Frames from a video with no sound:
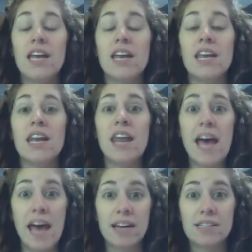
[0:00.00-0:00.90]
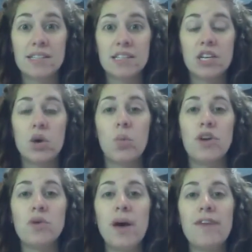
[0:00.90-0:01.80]
Next, when
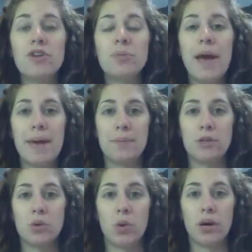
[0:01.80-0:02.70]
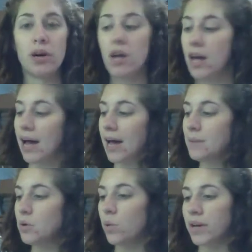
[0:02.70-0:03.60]
you have your paper torn, I'm
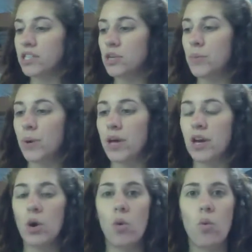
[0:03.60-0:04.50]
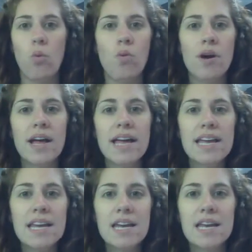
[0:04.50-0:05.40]
going to put
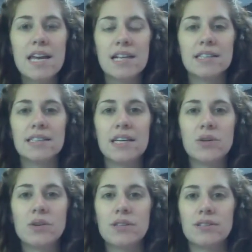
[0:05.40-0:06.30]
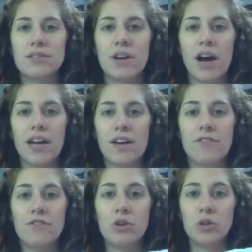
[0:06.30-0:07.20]
one little dot
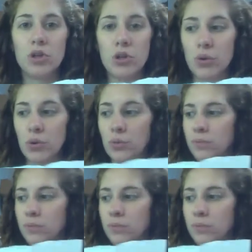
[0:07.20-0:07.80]
of glue